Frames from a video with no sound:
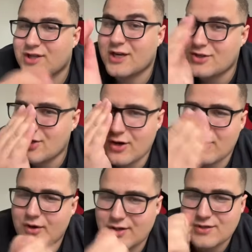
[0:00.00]
they
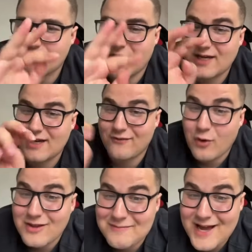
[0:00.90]
took this whole idea of
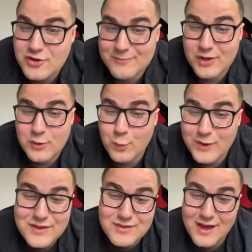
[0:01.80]
holy matrimony
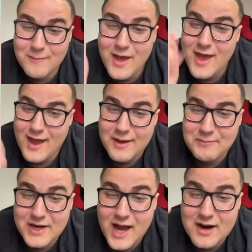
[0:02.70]
with them and
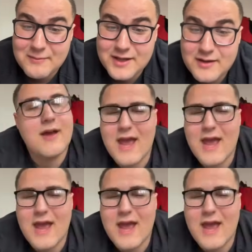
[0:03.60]
monogamy.